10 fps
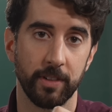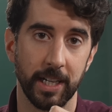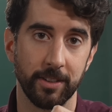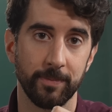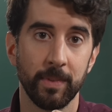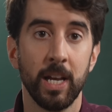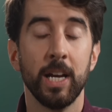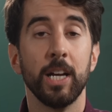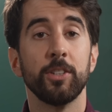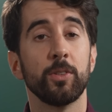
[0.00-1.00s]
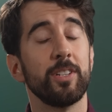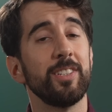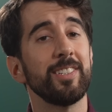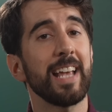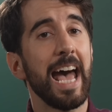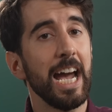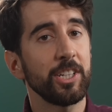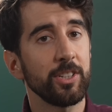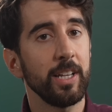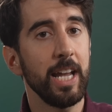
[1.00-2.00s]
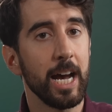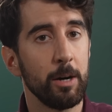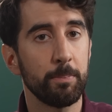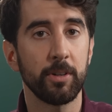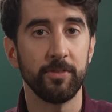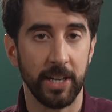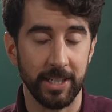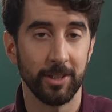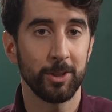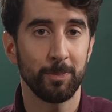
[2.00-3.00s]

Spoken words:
threads. So does this actually help prevent